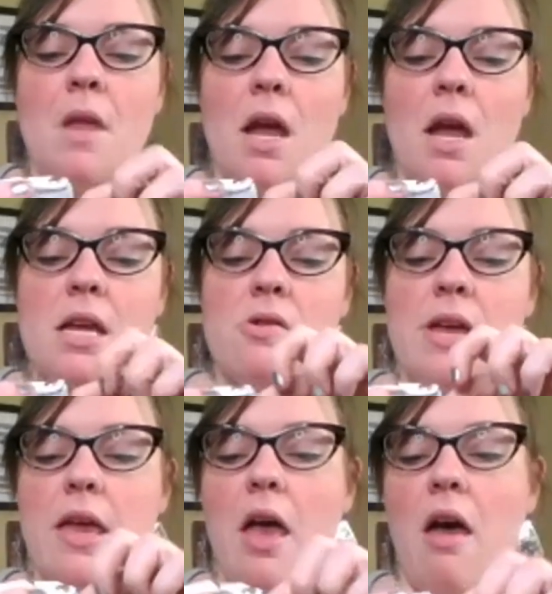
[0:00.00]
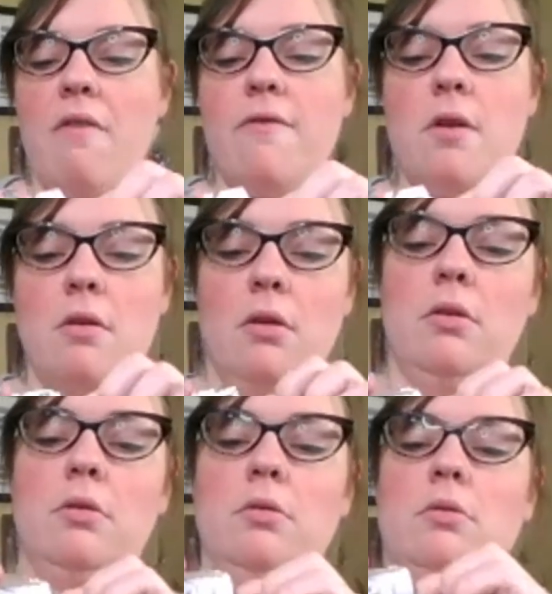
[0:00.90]
I now have,
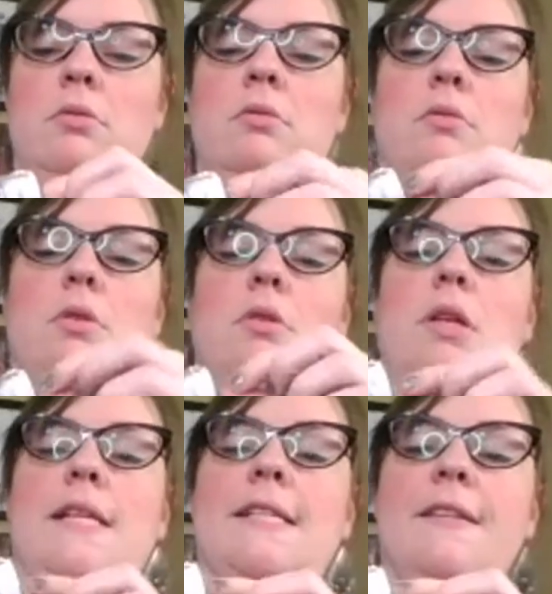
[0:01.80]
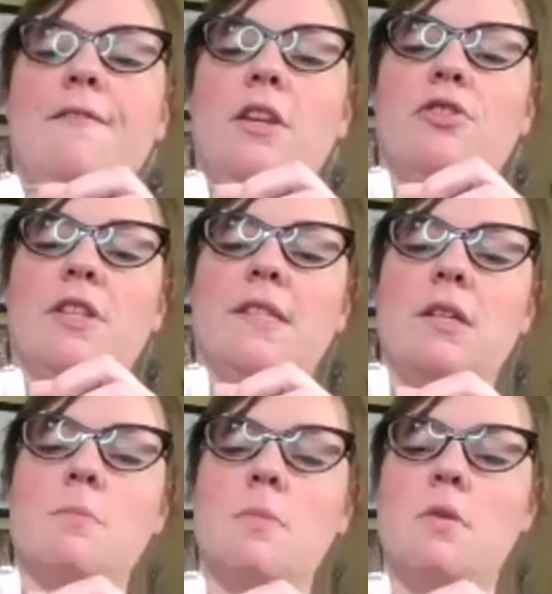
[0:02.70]
as I finish this up,